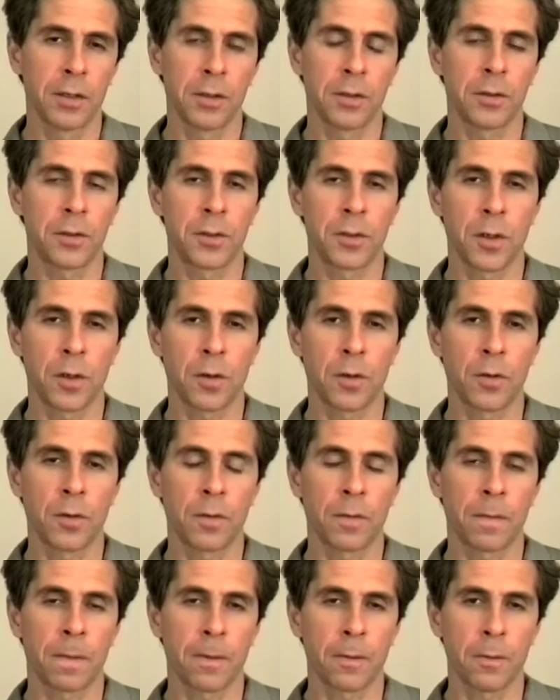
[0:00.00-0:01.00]

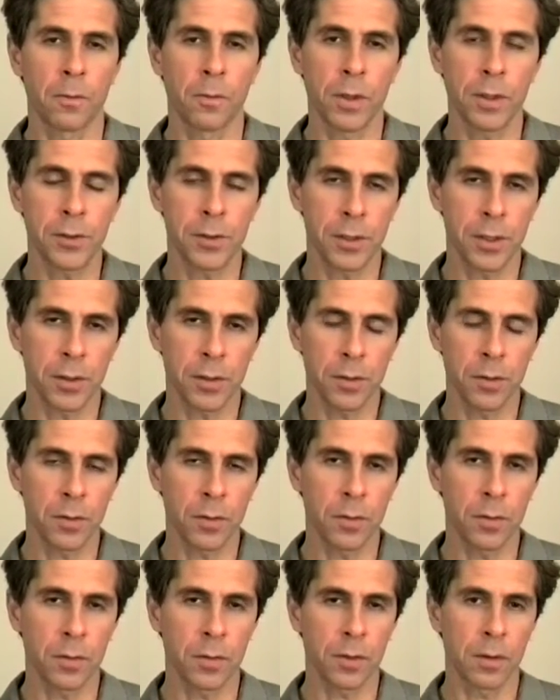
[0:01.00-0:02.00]
So once
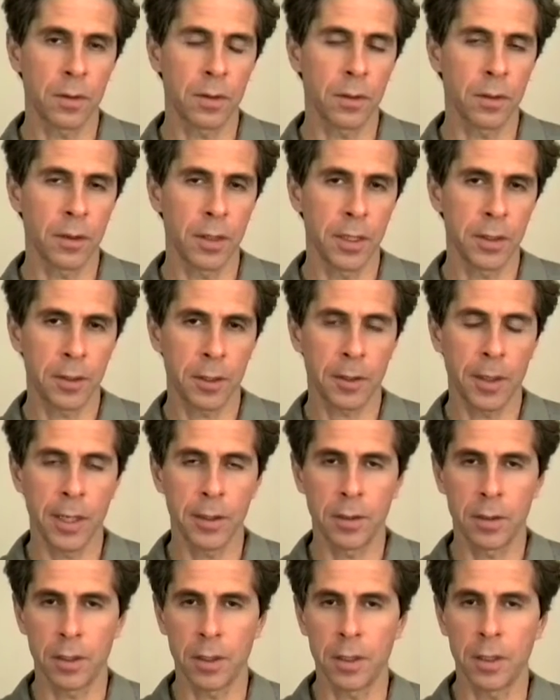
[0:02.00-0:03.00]
you
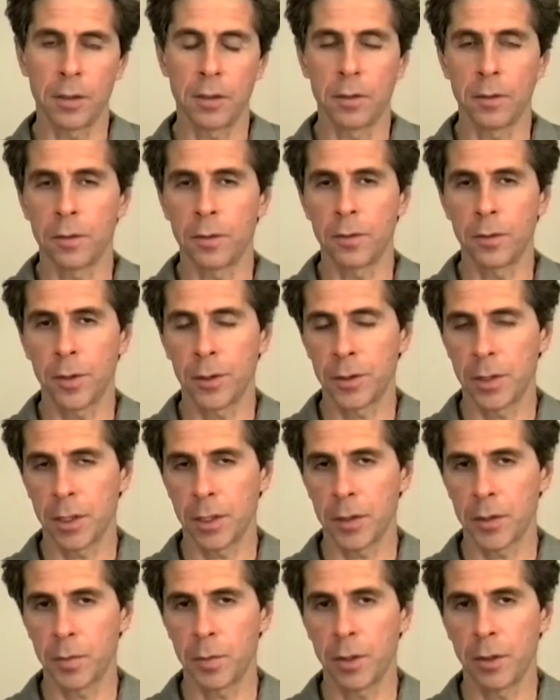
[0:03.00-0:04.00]
integrate the dualistic
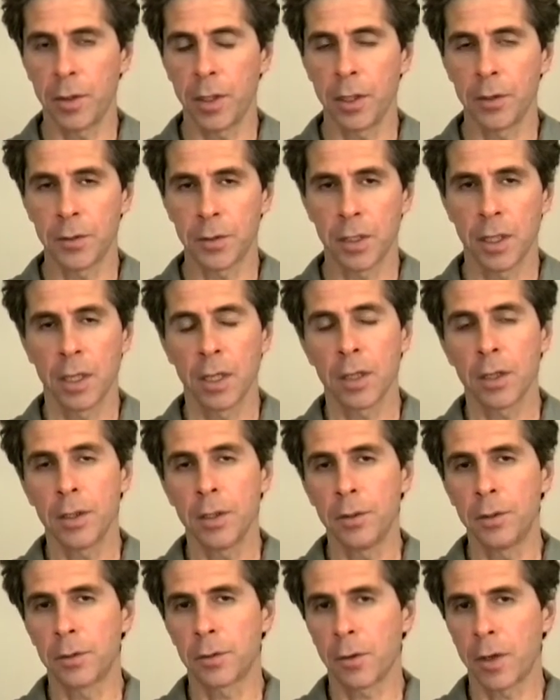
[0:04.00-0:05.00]
experience,
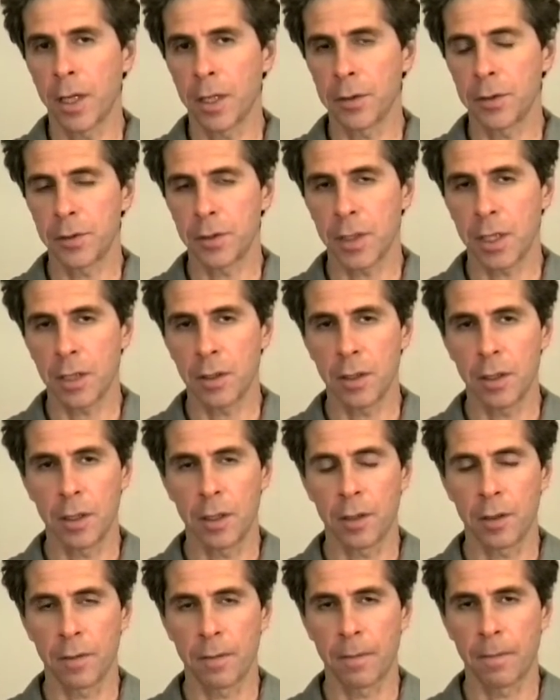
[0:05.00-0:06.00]
you transcend it.